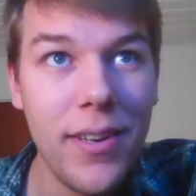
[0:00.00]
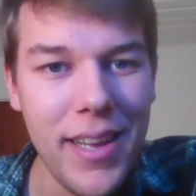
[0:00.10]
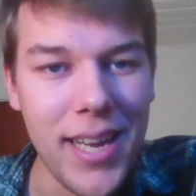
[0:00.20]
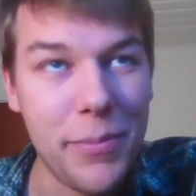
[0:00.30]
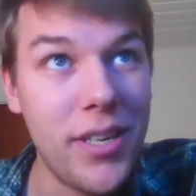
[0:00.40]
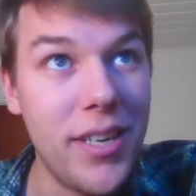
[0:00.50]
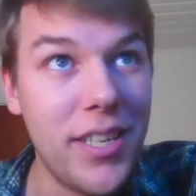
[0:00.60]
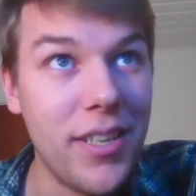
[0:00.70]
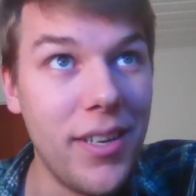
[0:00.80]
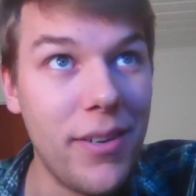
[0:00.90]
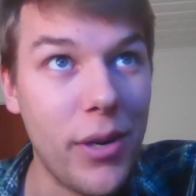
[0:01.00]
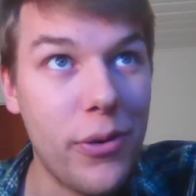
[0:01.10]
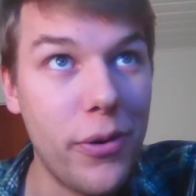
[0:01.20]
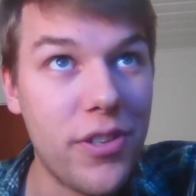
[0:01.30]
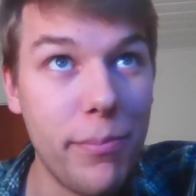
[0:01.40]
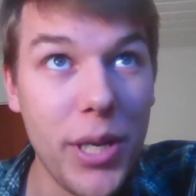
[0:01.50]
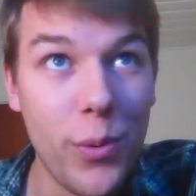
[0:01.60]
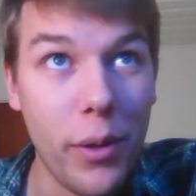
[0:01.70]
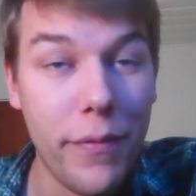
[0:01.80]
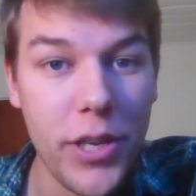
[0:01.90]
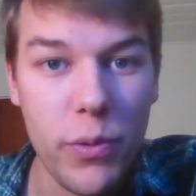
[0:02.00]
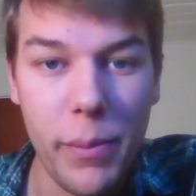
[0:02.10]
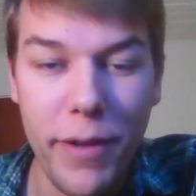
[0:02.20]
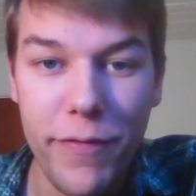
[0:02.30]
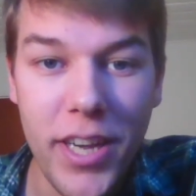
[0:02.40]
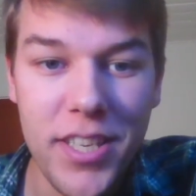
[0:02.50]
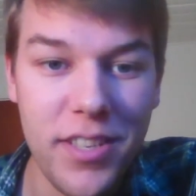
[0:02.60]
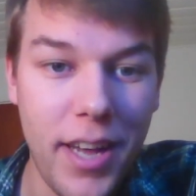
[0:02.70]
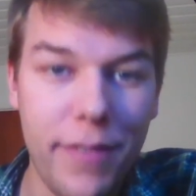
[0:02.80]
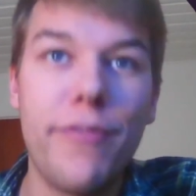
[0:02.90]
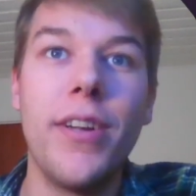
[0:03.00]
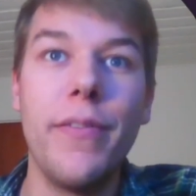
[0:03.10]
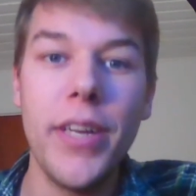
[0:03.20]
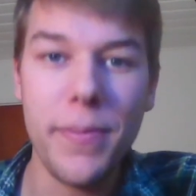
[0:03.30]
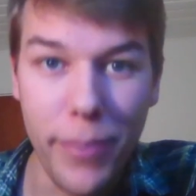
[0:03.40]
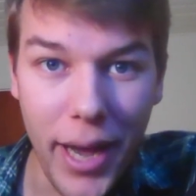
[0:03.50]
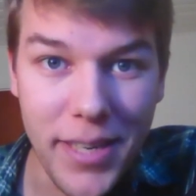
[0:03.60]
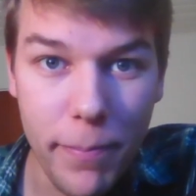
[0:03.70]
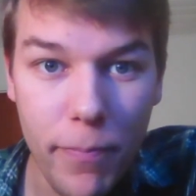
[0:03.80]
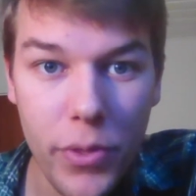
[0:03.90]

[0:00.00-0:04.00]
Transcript: and I'm going to need to record some B-roll of this while my face is not in front of it, but